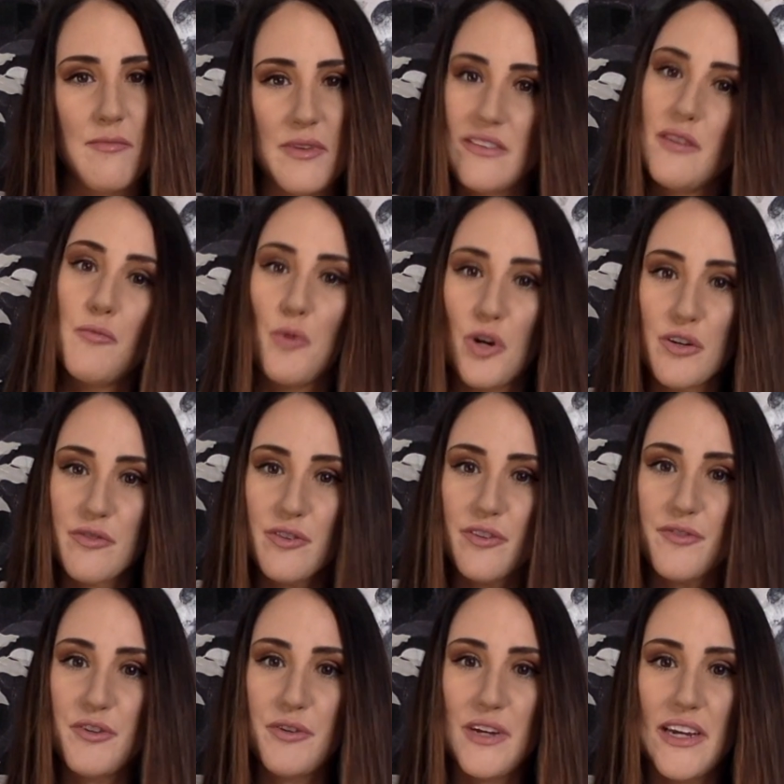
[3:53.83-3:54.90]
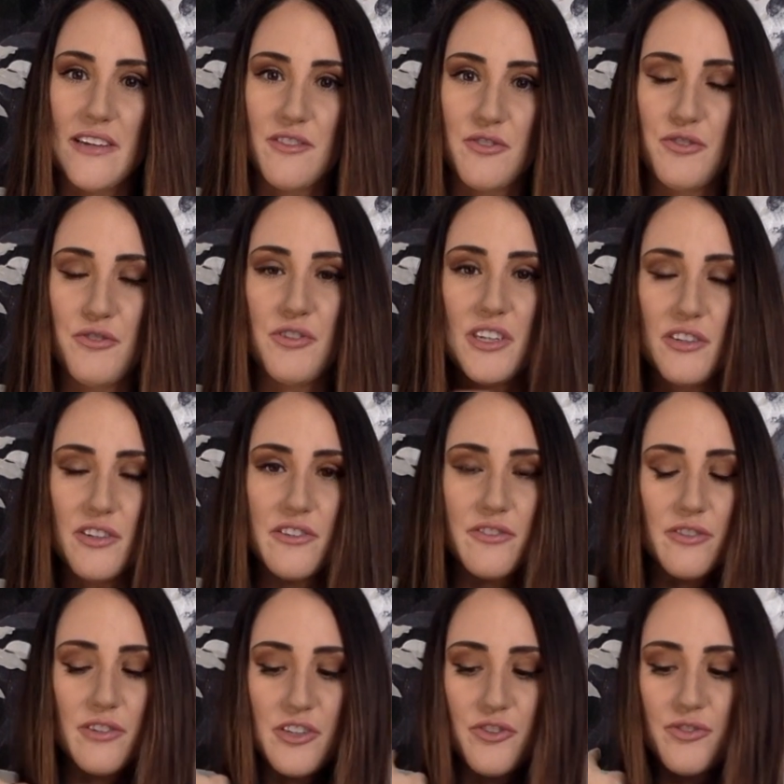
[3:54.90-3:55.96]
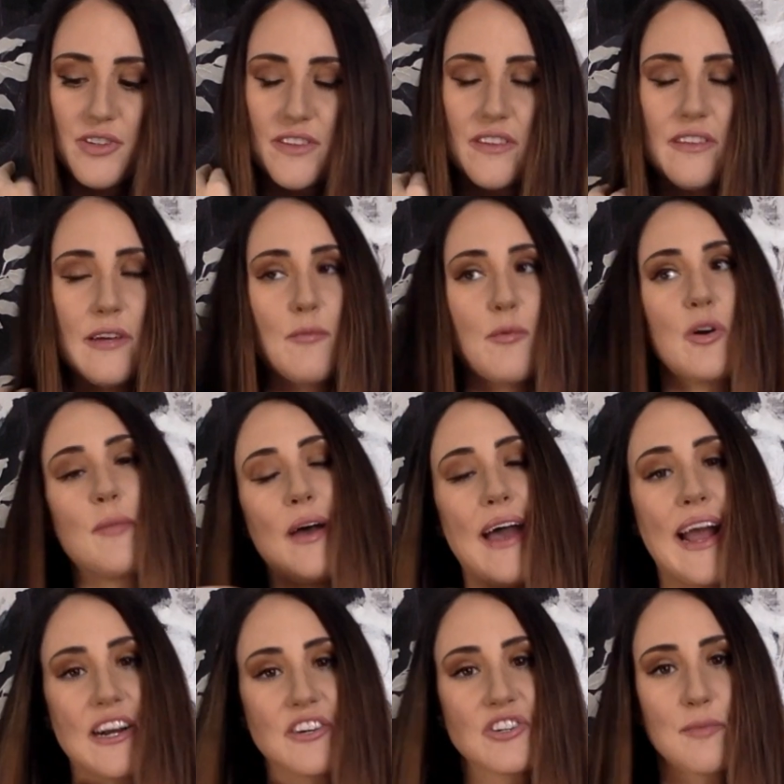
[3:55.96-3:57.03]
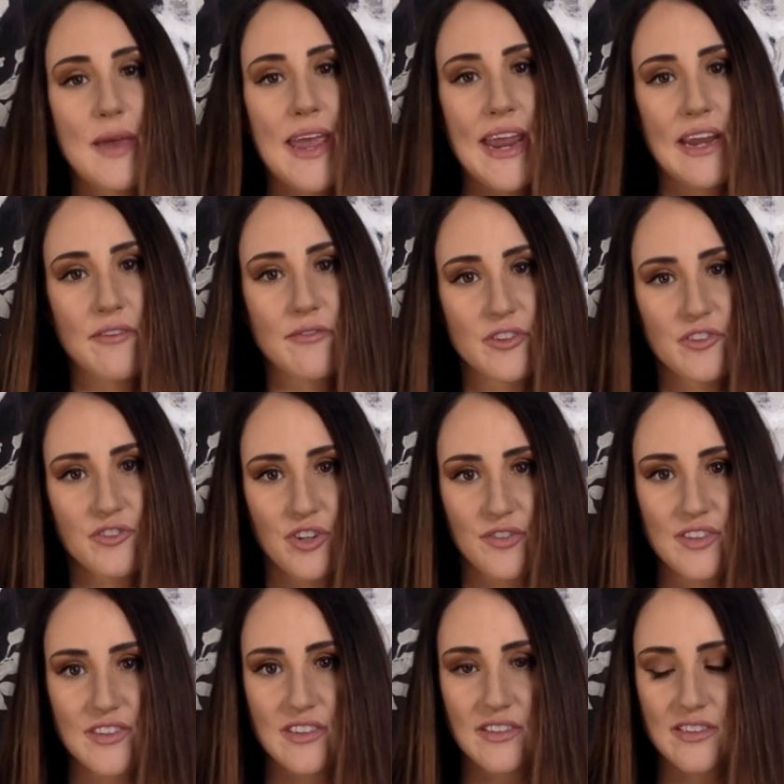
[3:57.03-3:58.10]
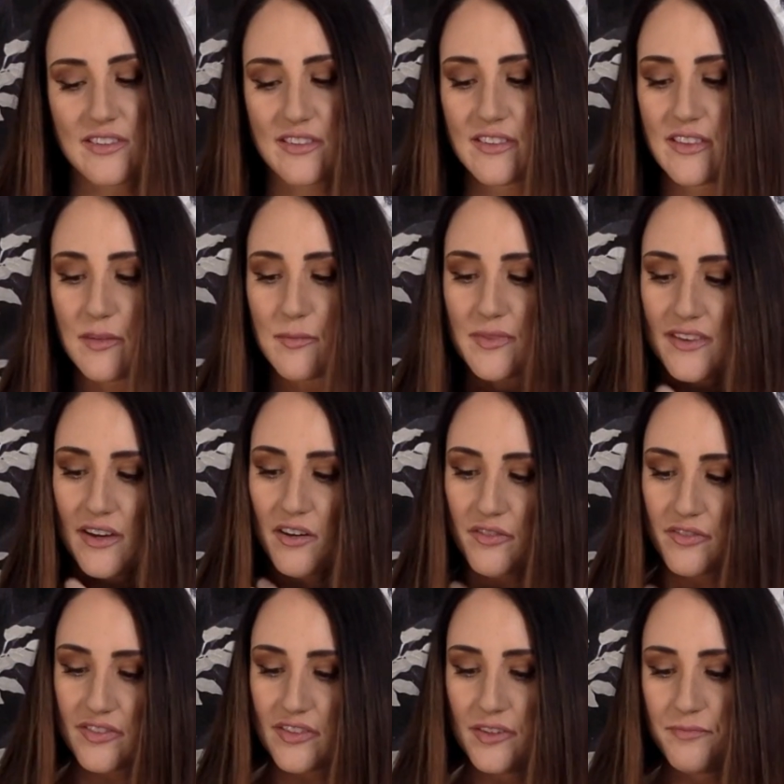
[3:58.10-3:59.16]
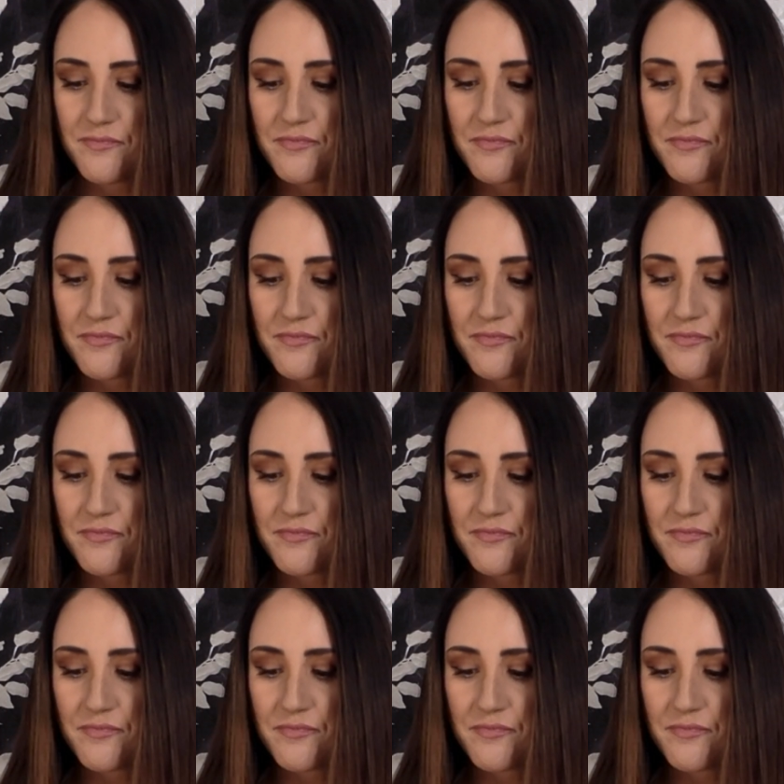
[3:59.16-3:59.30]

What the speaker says: missing work for a few days due to illness or an injury than they were about actually paying for the services themselves.